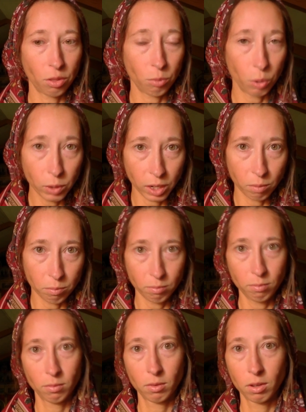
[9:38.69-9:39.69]
through
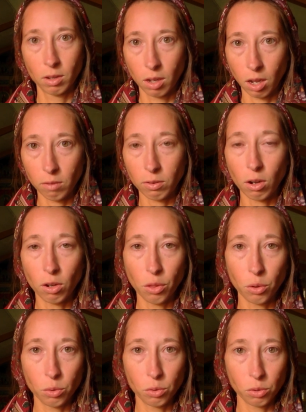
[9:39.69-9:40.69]
him, of all
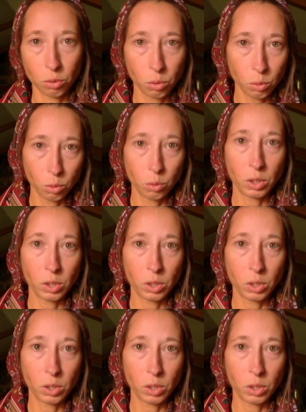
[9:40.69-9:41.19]
those who,